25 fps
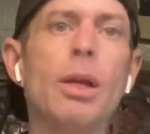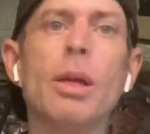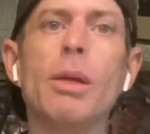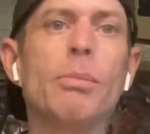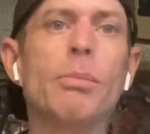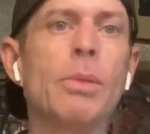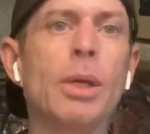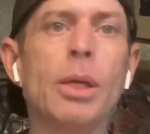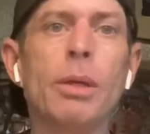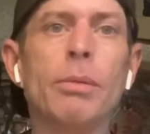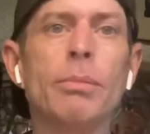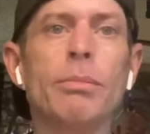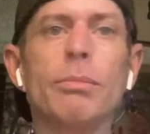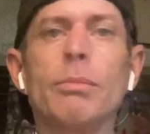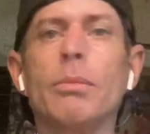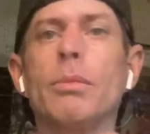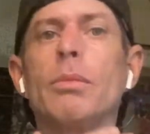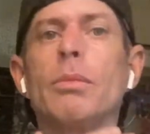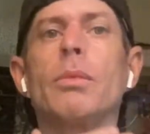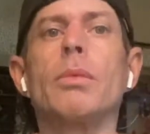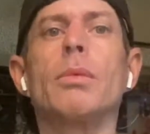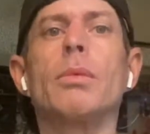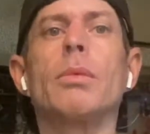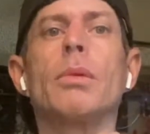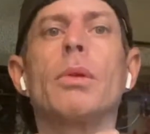Me.
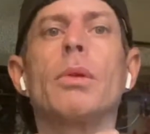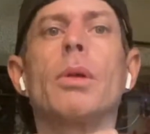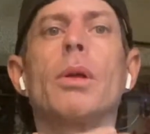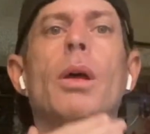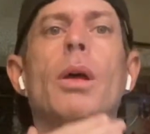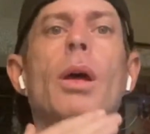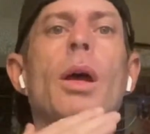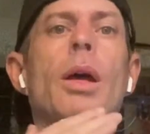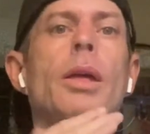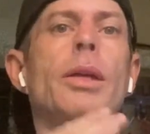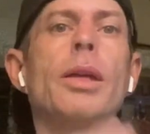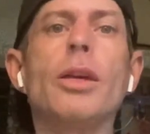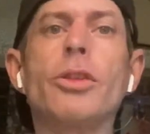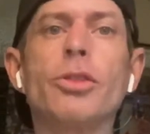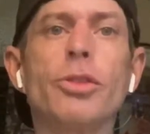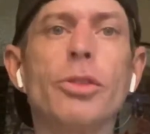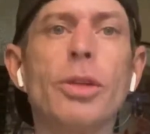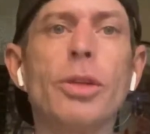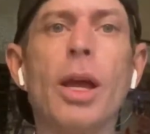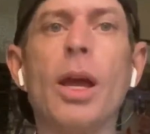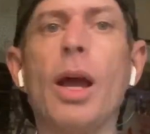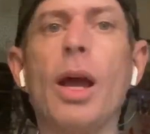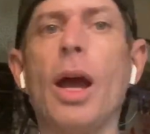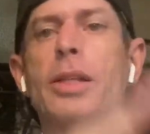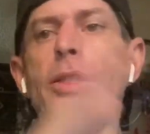
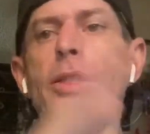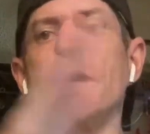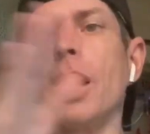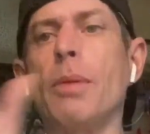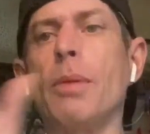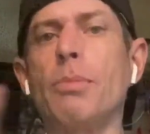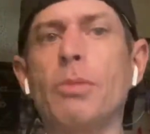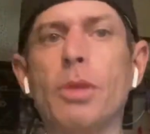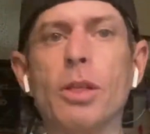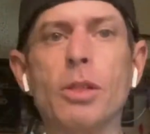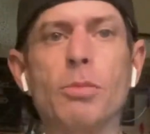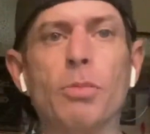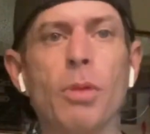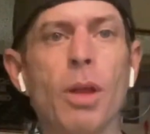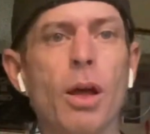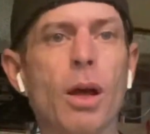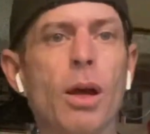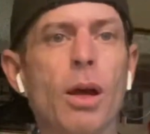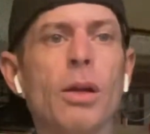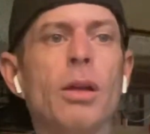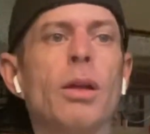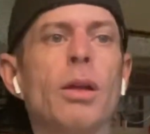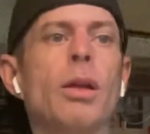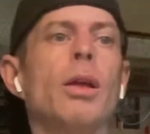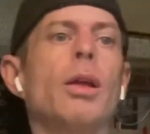Yesterday, I taped this
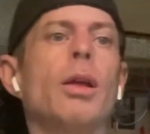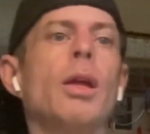vlog.